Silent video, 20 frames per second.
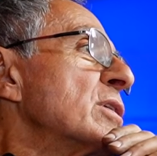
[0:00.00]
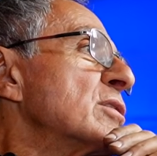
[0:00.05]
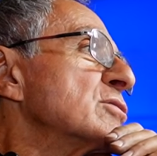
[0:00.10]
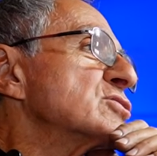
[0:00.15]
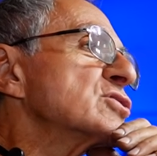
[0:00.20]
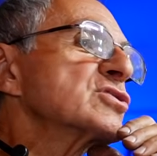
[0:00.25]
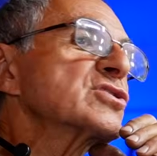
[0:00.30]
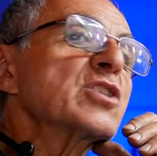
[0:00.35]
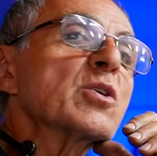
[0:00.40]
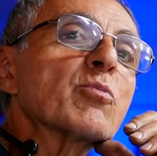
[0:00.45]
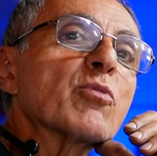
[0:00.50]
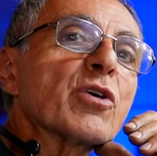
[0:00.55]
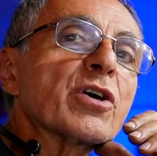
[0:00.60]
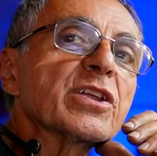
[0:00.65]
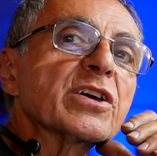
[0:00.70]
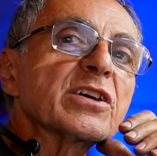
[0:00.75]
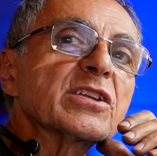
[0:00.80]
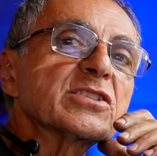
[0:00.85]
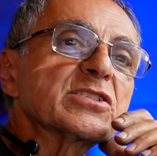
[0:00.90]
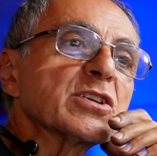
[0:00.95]
I'll just keep
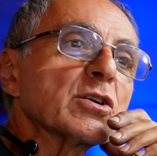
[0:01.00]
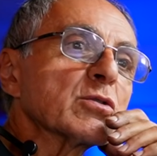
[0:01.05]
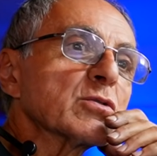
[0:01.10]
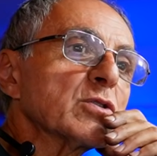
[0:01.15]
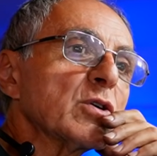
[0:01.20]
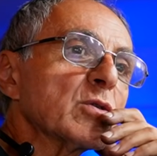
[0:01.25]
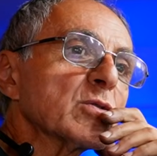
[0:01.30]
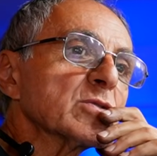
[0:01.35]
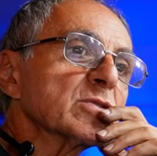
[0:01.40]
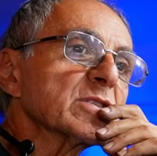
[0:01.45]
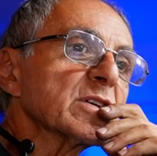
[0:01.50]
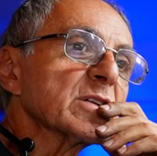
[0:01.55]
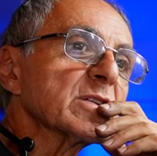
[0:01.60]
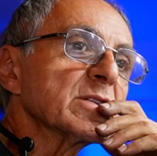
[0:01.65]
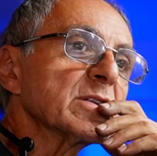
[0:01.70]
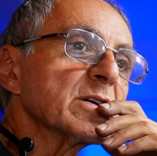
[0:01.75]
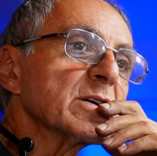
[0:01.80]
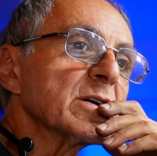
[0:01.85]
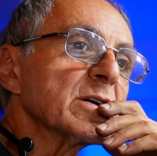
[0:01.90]
running and see how it goes. And